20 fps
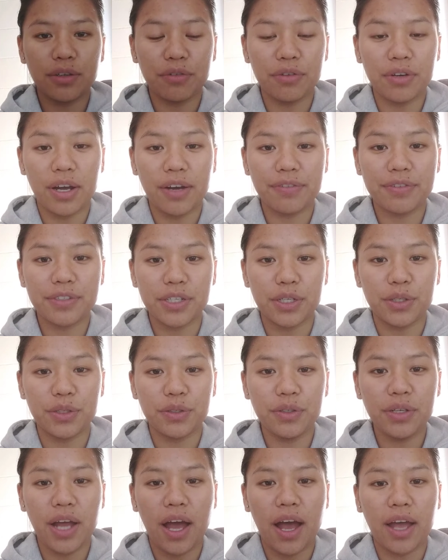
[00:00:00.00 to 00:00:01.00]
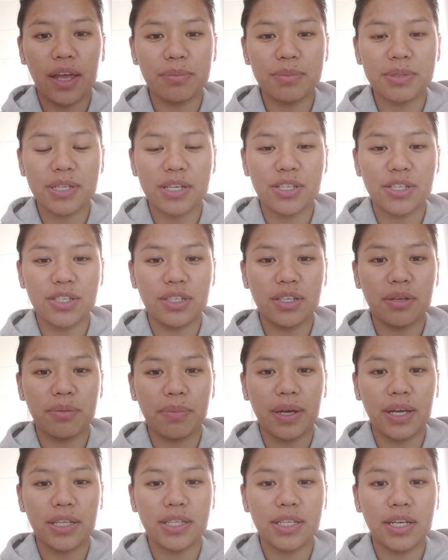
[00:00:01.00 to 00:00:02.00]
Good afternoon. I am Sajina
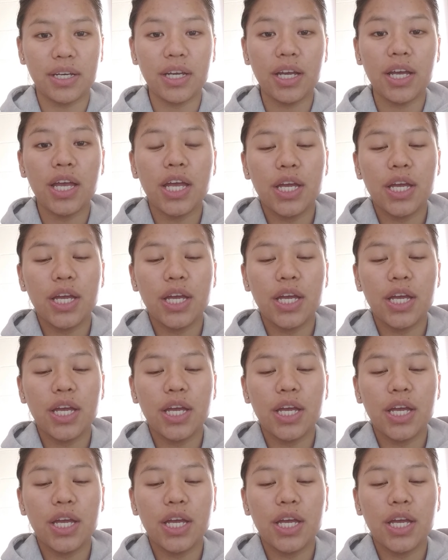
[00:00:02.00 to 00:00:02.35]
Paida.